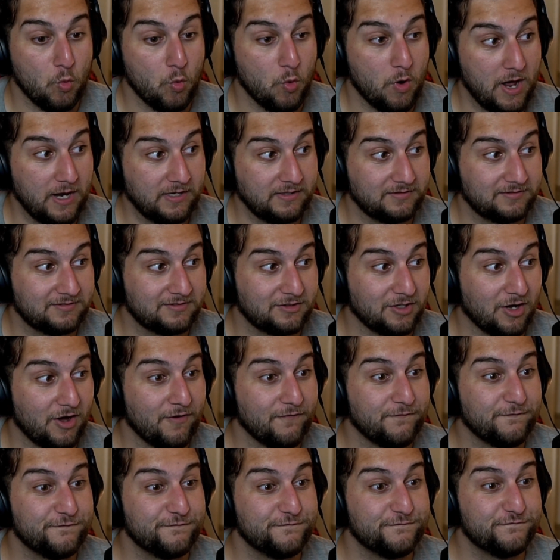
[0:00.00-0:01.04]
what the
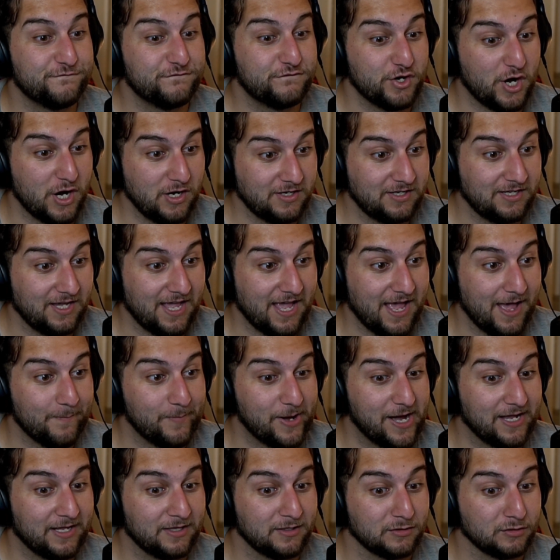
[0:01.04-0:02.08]
fuck am
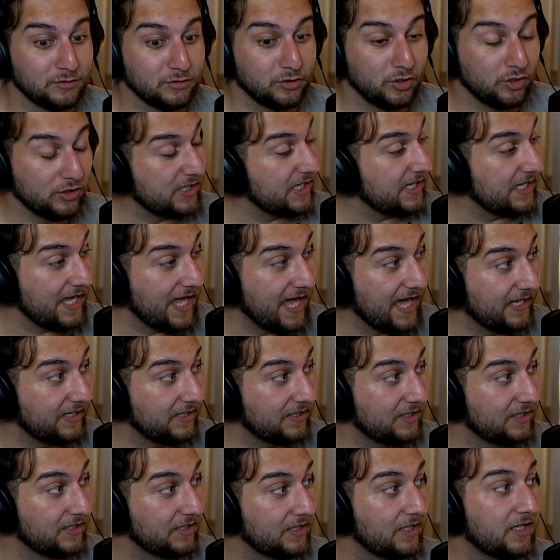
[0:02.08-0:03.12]
I looking at?
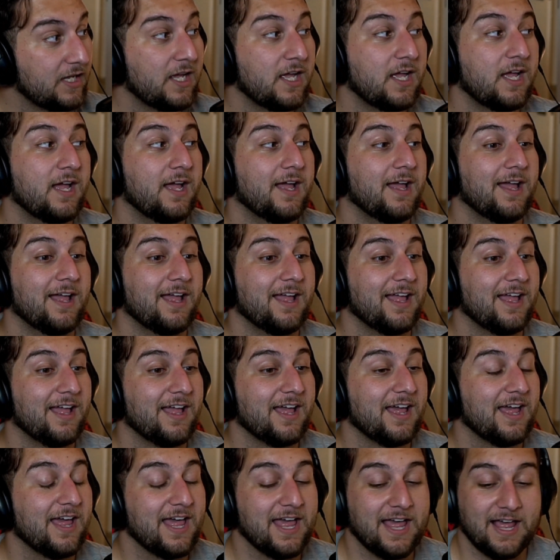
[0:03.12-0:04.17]

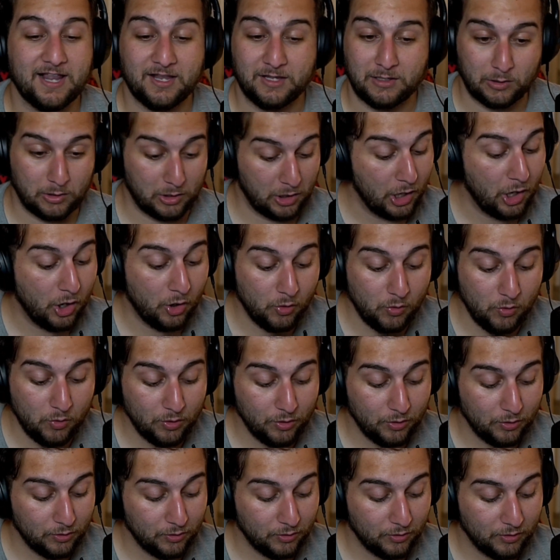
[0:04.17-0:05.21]
Hello?
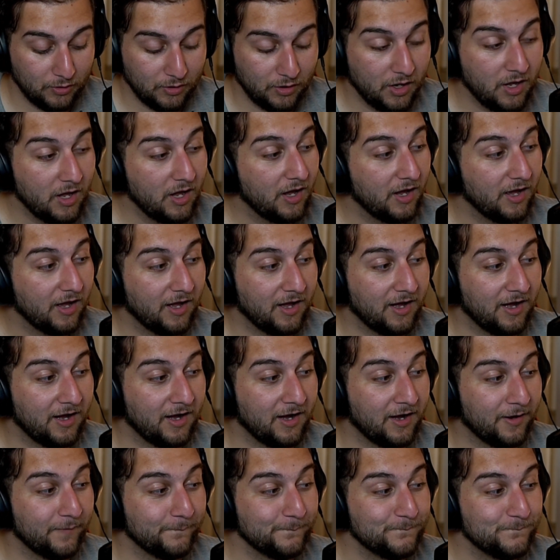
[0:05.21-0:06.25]

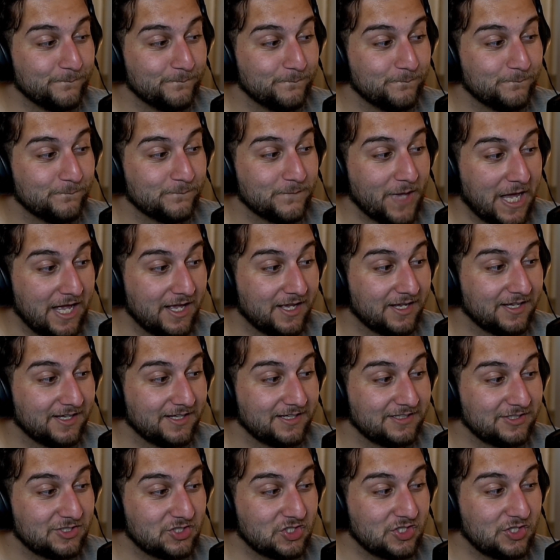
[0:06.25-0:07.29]
Um,
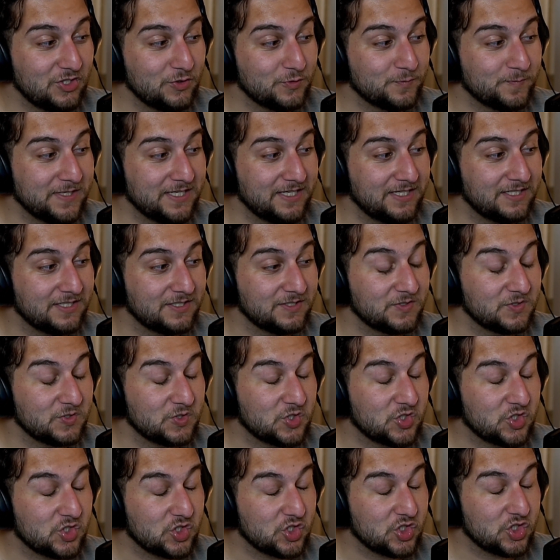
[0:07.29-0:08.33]
excuse me,
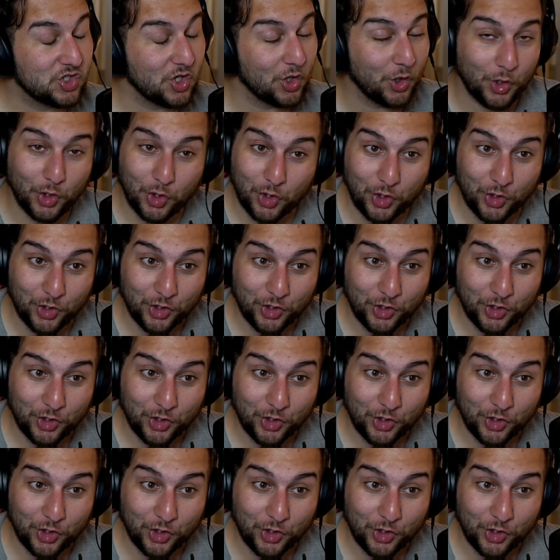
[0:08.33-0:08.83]
sir?